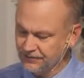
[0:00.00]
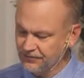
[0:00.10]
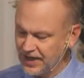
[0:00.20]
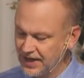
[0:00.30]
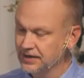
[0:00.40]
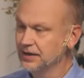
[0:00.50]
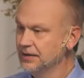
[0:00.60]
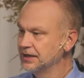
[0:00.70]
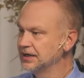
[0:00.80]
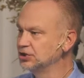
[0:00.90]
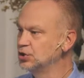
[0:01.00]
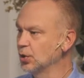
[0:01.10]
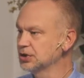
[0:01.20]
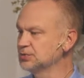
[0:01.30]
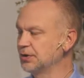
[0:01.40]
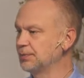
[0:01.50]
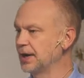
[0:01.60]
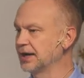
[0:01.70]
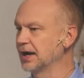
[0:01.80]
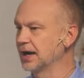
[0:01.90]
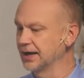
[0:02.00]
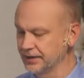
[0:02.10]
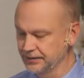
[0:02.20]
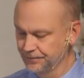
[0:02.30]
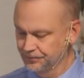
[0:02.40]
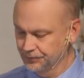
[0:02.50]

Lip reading: of that endorsement by God,